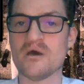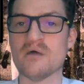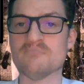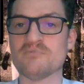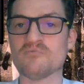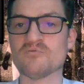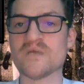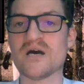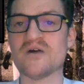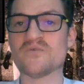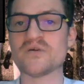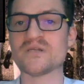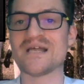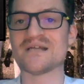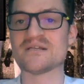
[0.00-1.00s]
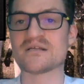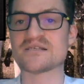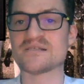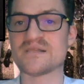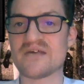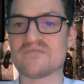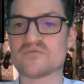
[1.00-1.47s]
But without the Atlantic
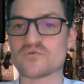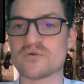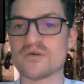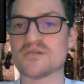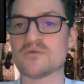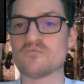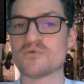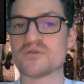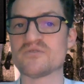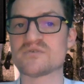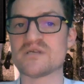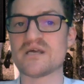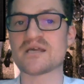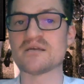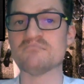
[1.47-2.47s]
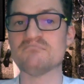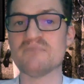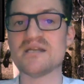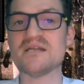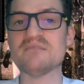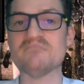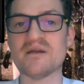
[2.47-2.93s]
slave trade, it would have taken
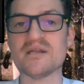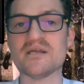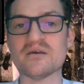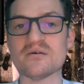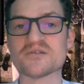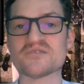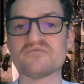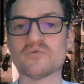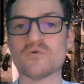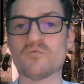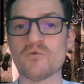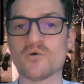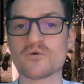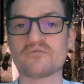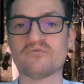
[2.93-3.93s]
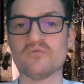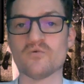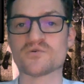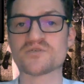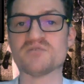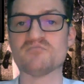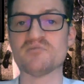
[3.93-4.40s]
many, many years for a
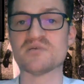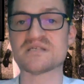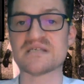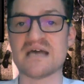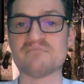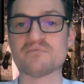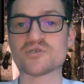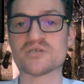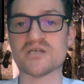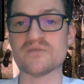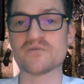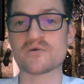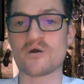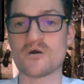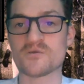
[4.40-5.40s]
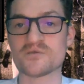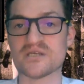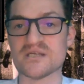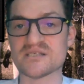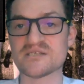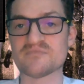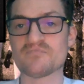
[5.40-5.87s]
workforce to be established in the
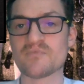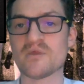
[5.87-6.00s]
colonies.